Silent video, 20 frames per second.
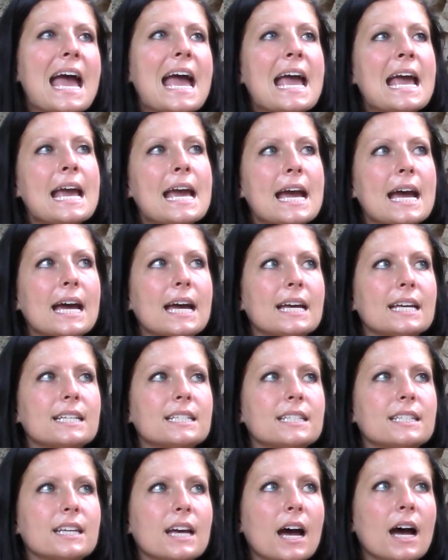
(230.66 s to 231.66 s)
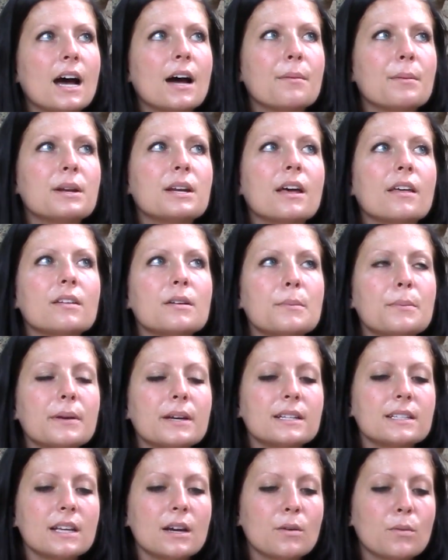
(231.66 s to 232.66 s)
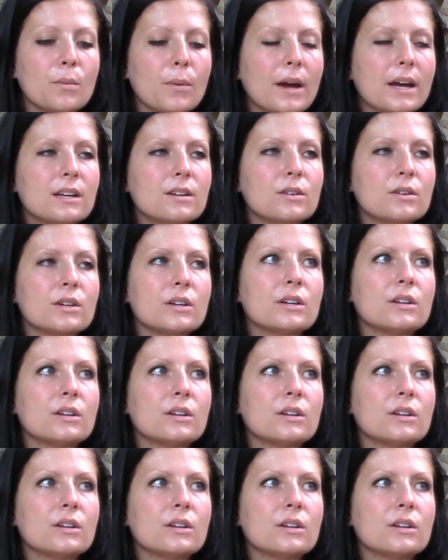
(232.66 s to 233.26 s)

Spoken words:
And another place I went